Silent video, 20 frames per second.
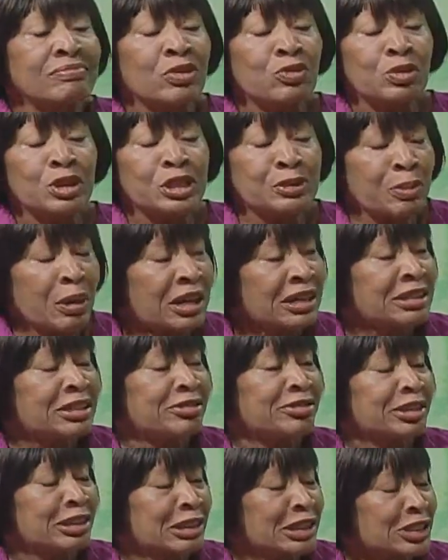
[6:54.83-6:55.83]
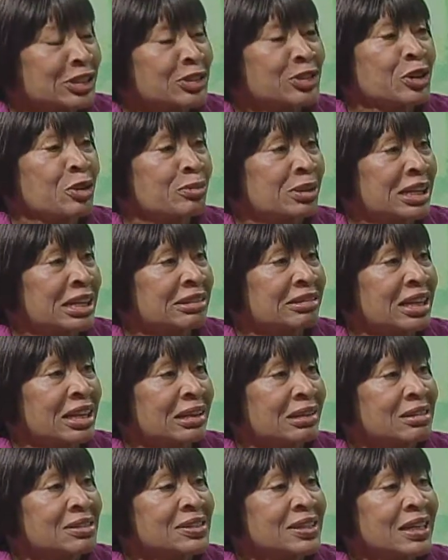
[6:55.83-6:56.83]
respond differently to so many
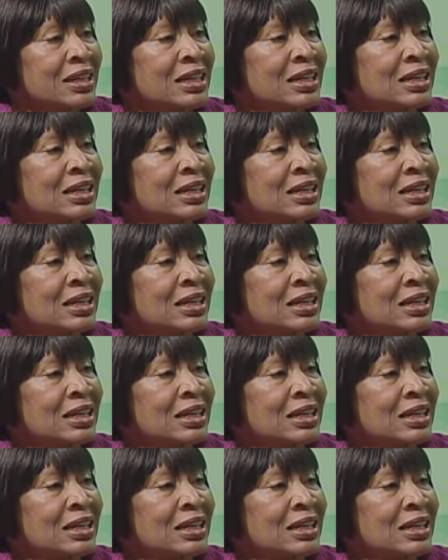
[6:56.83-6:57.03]
things.